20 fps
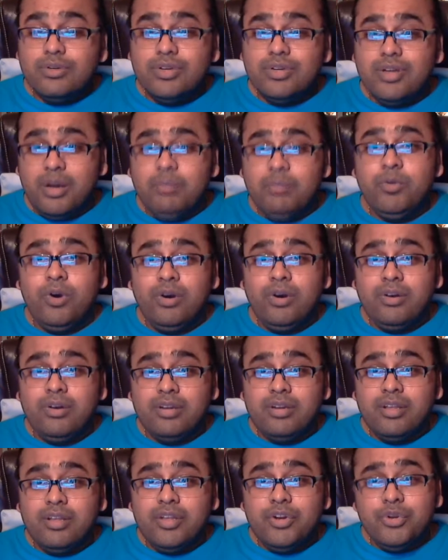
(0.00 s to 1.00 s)
Come
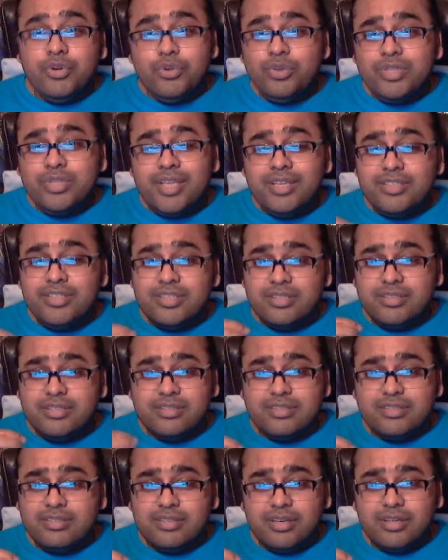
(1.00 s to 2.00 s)
on, do you think
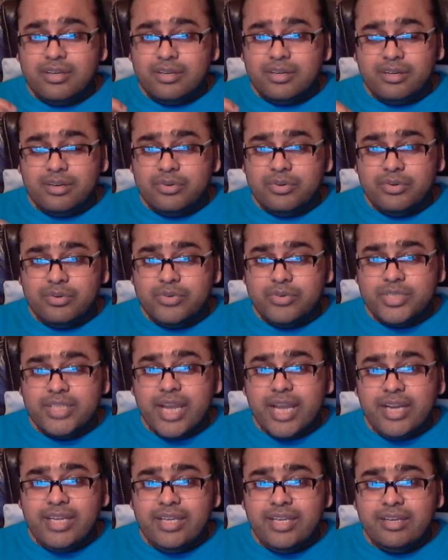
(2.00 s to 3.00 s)
just
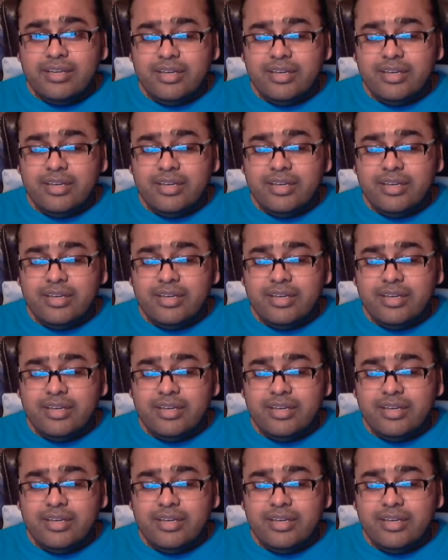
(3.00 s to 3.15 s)
reciting a